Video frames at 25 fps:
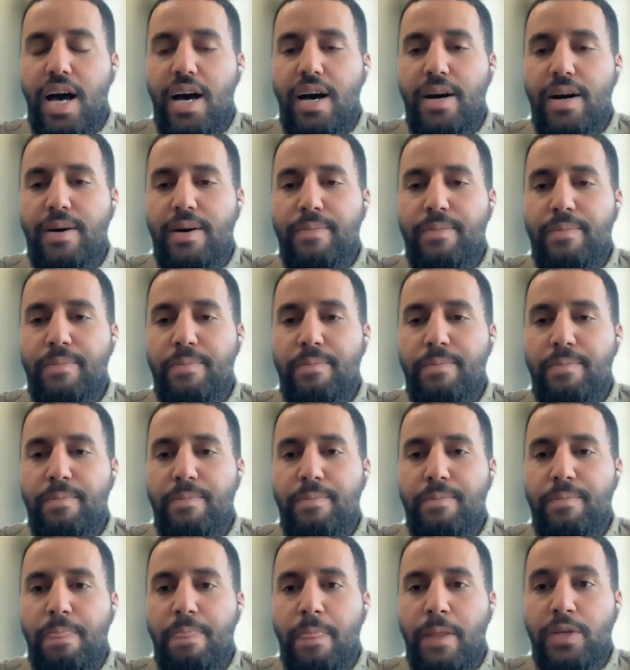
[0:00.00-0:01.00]
So
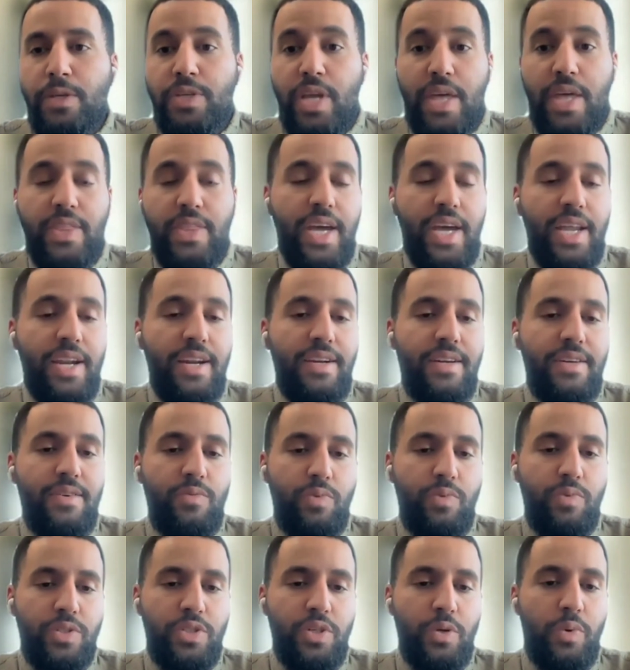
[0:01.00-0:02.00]

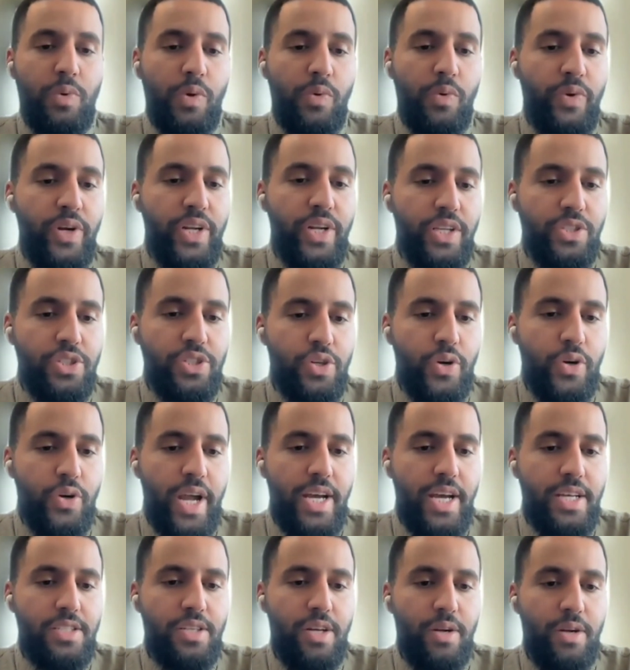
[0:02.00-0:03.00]
we'll read a
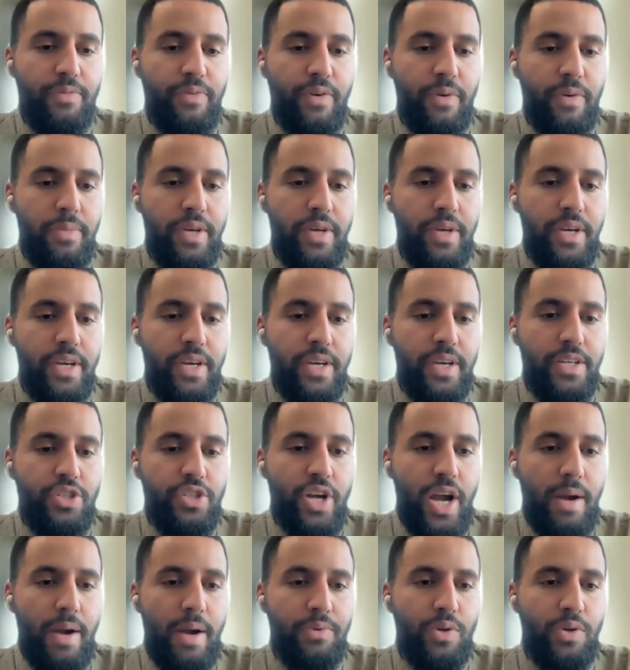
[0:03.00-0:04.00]
short excerpt from the
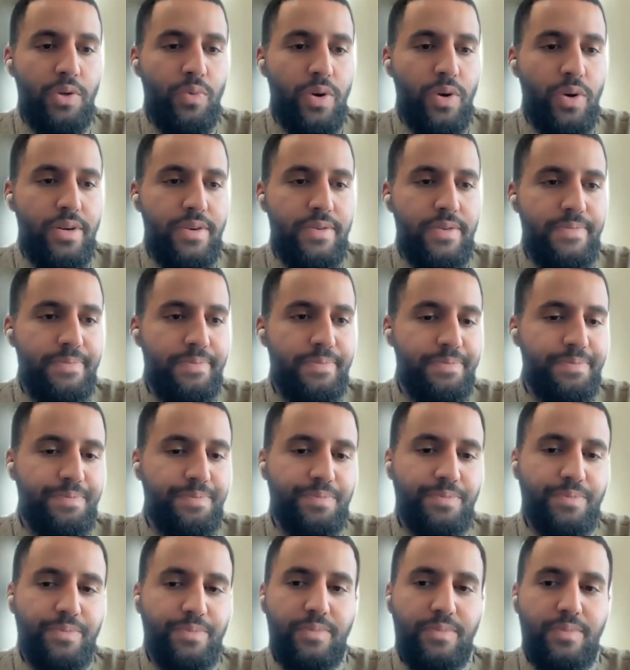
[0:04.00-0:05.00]
chapter one,
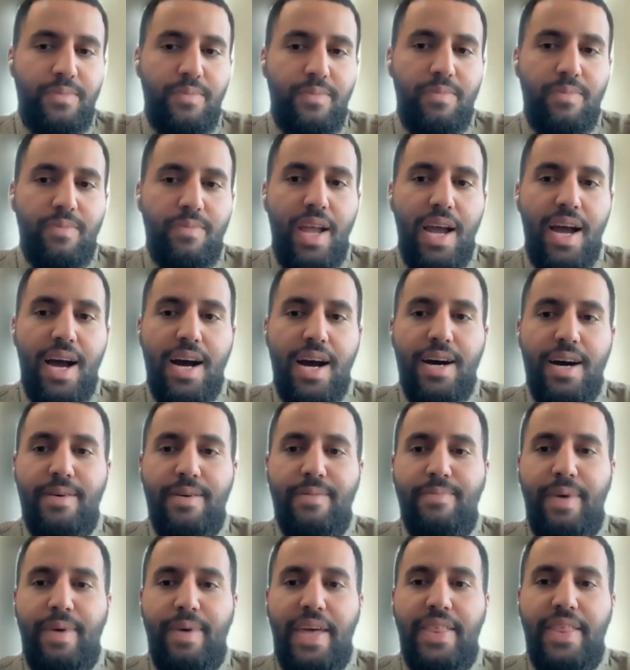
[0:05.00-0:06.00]

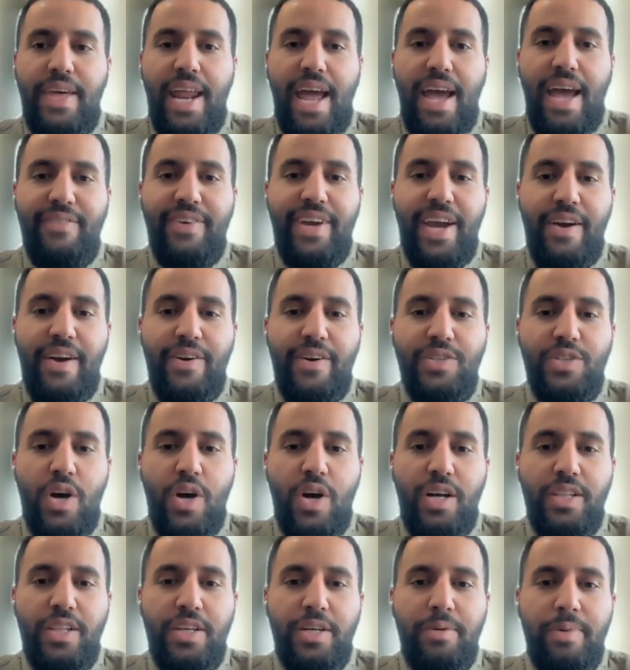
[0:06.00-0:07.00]
and then have Gary
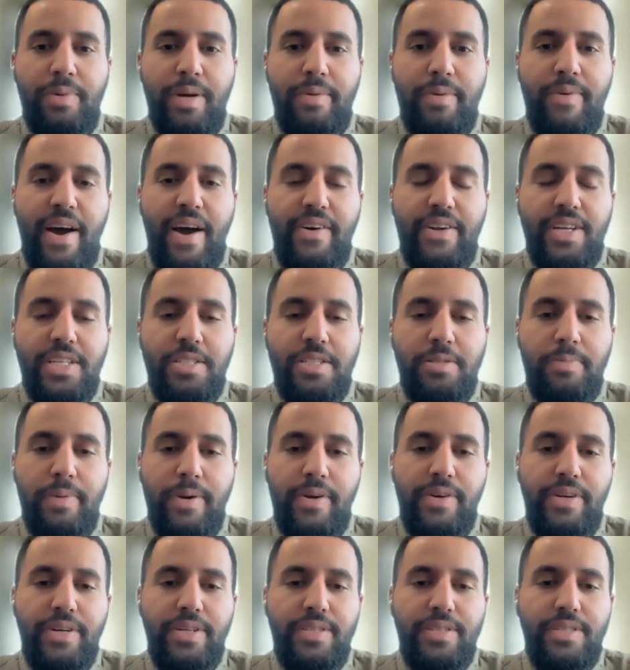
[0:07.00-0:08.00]
talk a little bit about his
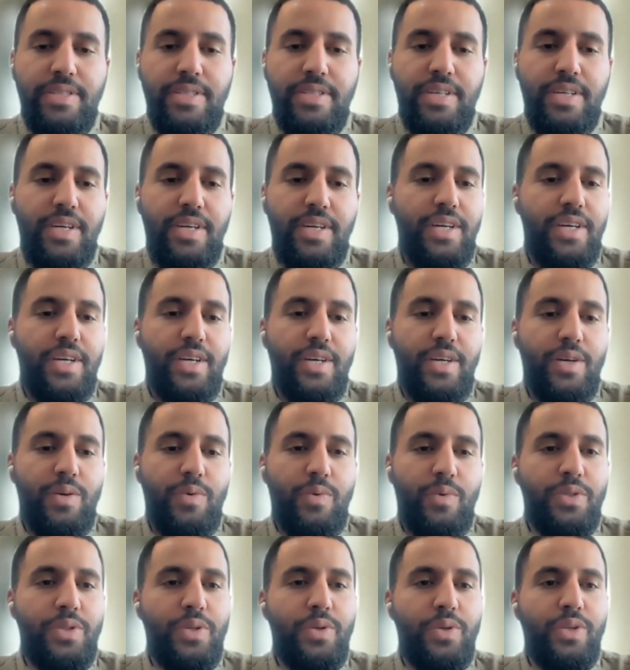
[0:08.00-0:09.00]
experience.
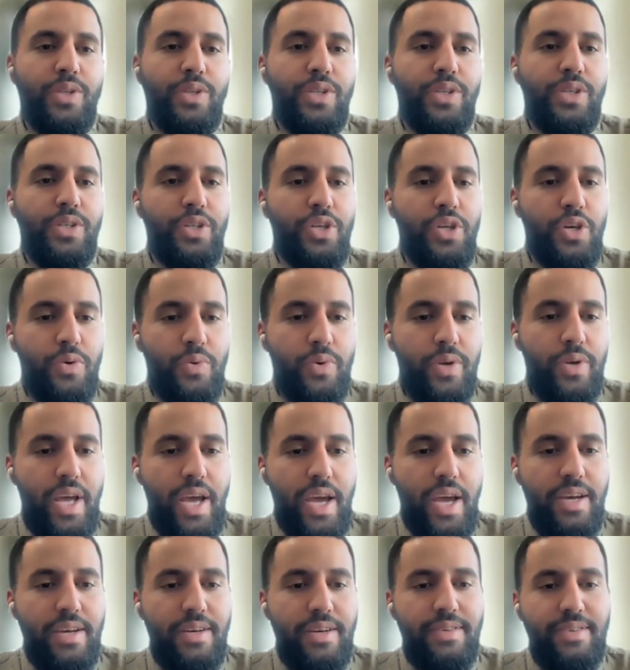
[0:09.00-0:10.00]
We'll do a little
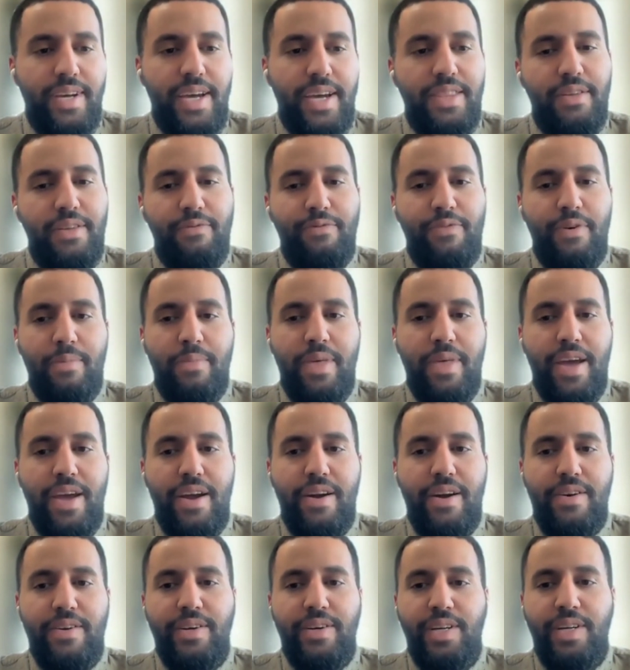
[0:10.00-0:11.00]
Q&A, and then from
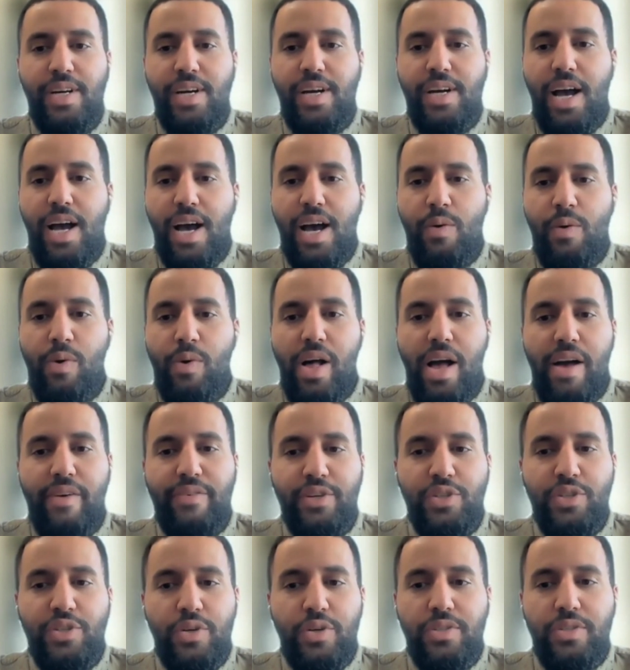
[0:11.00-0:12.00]
there, we'll
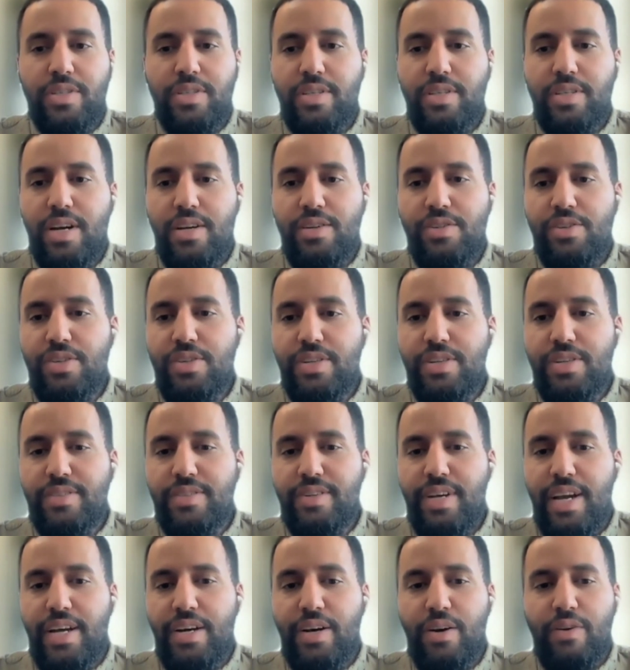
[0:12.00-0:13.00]
have a short discussion
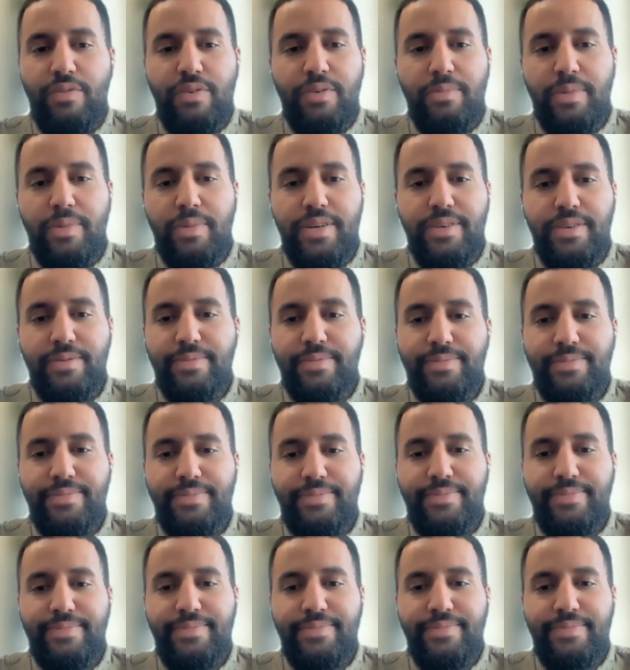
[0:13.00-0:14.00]
and go from there.
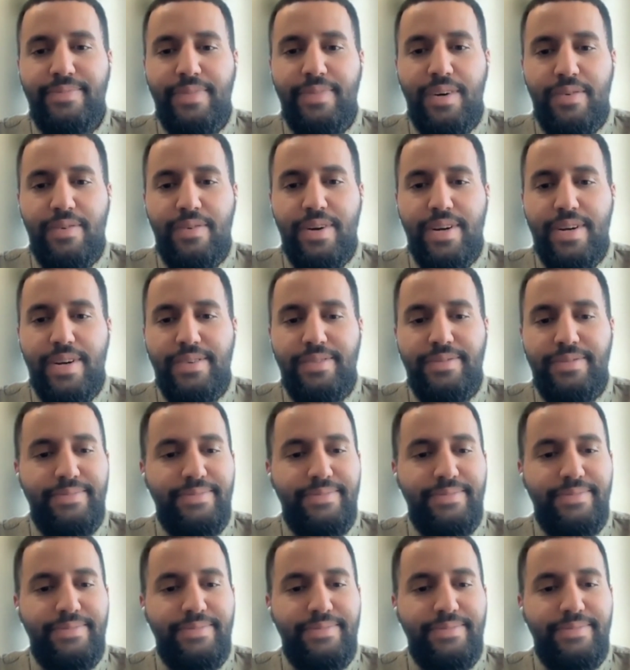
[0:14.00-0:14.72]
All right.